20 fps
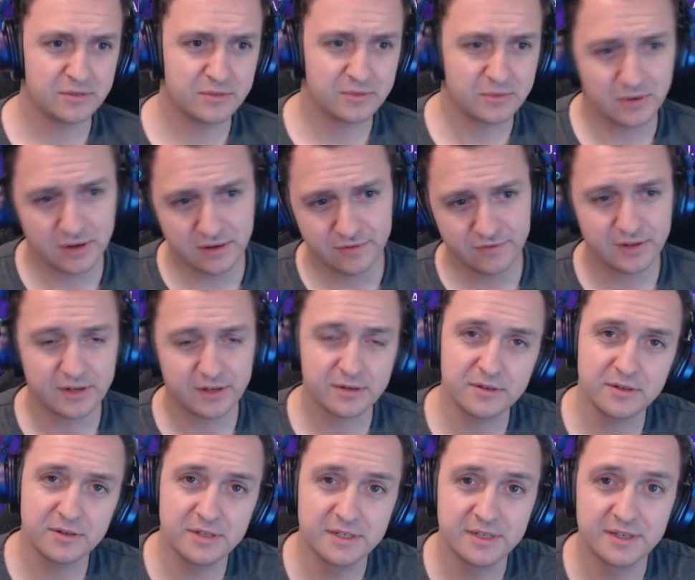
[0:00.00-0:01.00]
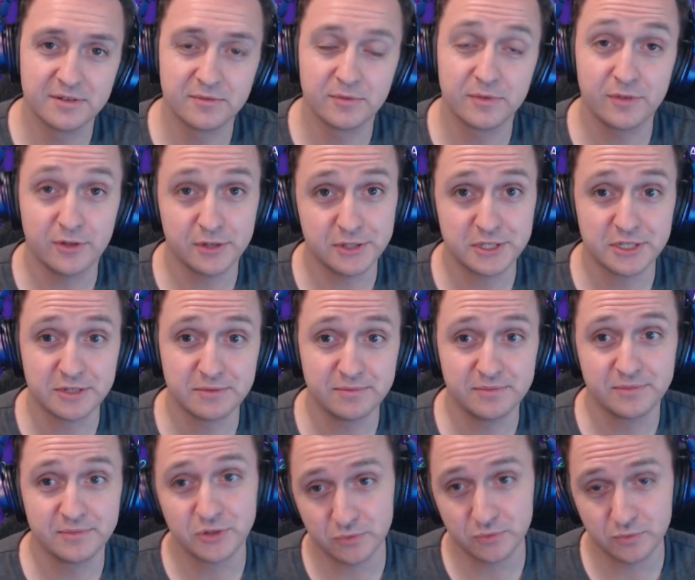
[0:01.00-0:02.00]
Guardval. We've lost him
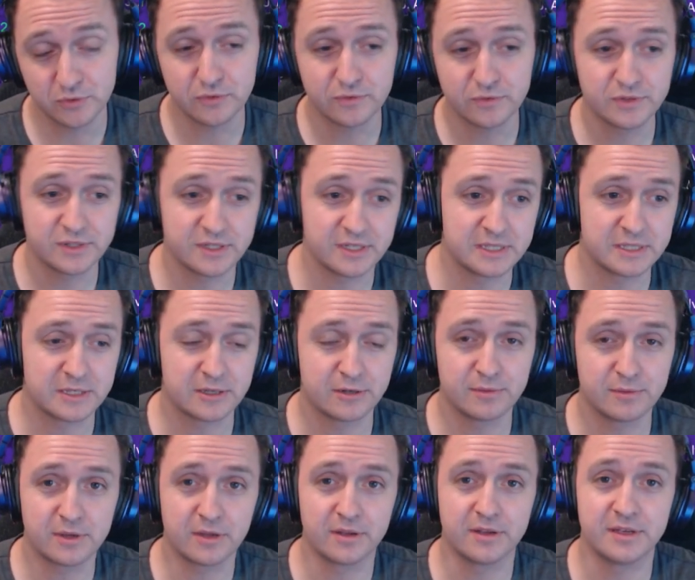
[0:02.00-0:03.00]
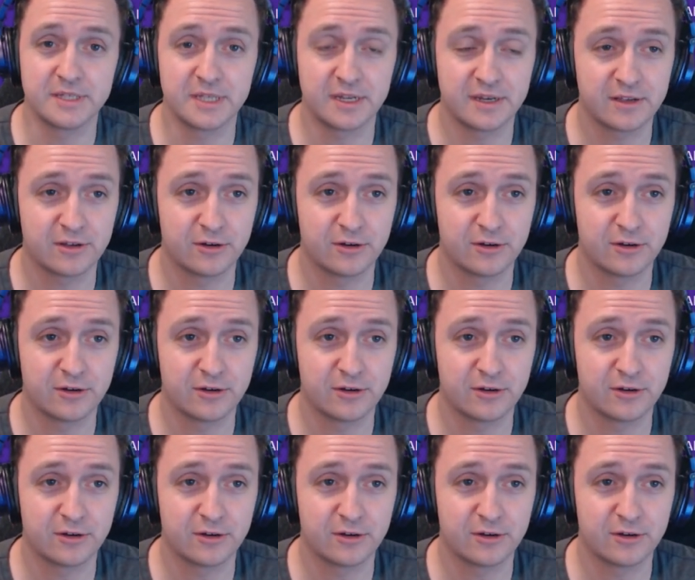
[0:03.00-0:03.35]
to Wolves. He's heading